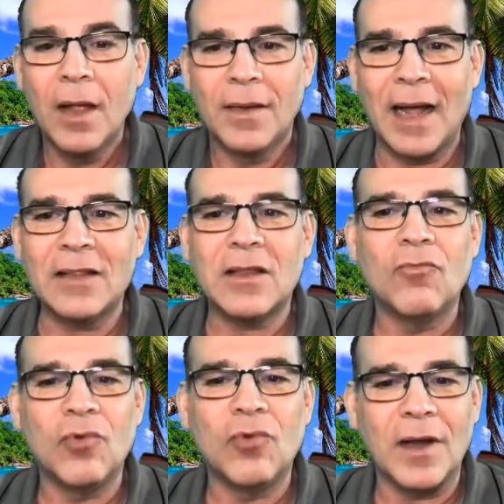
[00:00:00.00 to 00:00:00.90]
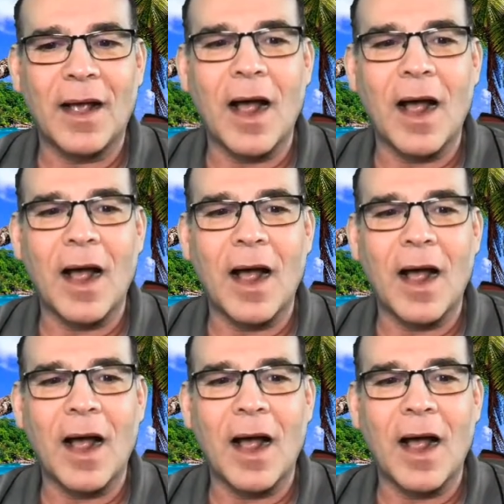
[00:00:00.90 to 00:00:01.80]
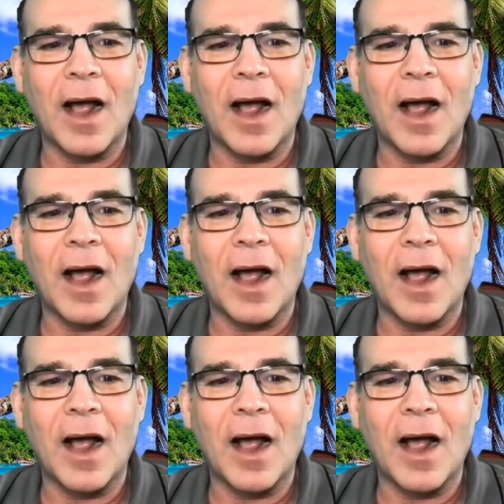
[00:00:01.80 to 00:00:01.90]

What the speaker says: not the really complex